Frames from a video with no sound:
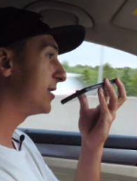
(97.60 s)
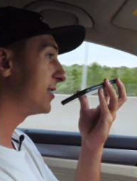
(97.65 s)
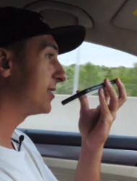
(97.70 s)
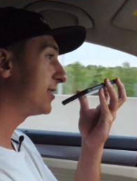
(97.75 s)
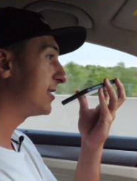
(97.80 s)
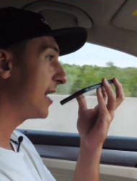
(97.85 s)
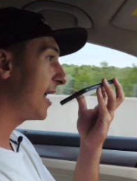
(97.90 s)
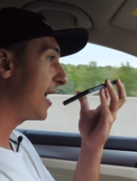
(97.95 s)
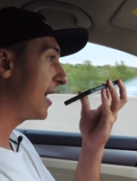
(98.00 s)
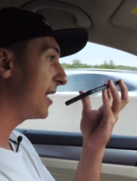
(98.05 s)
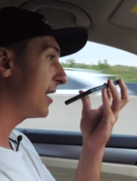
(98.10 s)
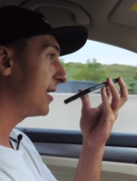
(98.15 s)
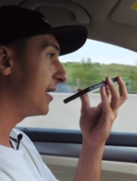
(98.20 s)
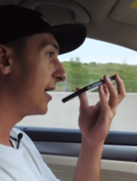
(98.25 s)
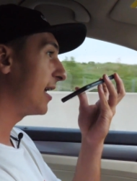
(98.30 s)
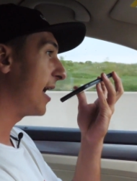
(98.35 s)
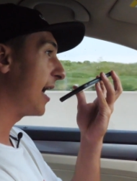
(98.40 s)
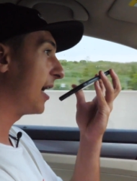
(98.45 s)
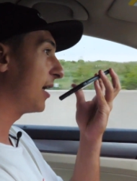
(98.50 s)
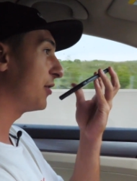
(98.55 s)
to stay
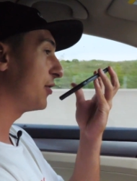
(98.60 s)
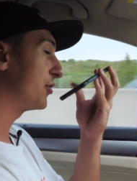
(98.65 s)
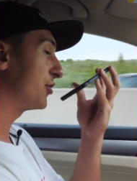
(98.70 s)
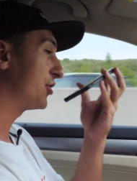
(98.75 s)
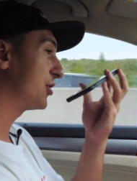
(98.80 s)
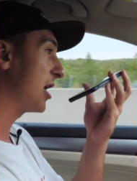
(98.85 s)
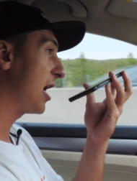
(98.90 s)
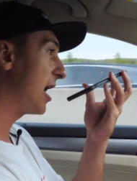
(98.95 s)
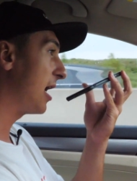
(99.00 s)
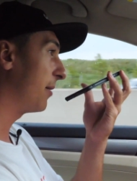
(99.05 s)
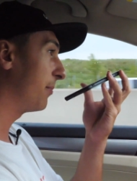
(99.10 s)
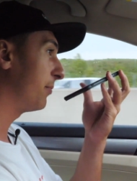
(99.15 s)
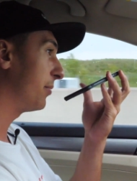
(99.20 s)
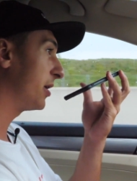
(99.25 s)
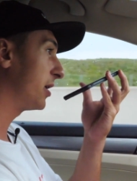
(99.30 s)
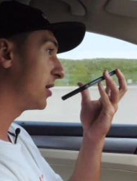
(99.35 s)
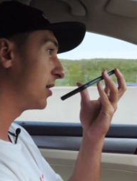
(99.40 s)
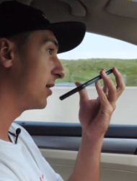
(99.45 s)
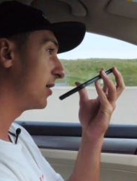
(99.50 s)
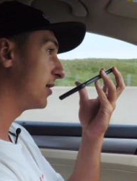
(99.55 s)
at your shop
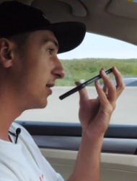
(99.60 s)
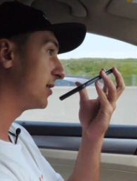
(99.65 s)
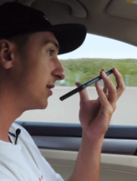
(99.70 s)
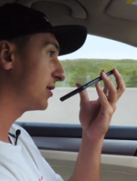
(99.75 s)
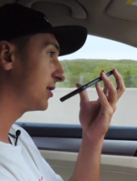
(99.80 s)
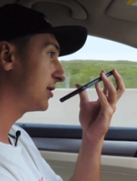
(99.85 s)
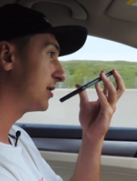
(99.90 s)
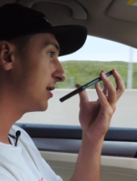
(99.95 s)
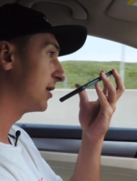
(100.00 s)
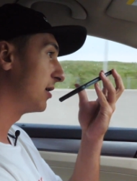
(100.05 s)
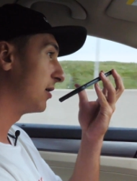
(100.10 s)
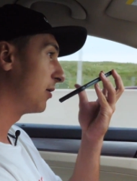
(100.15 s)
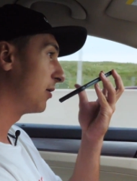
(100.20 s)
because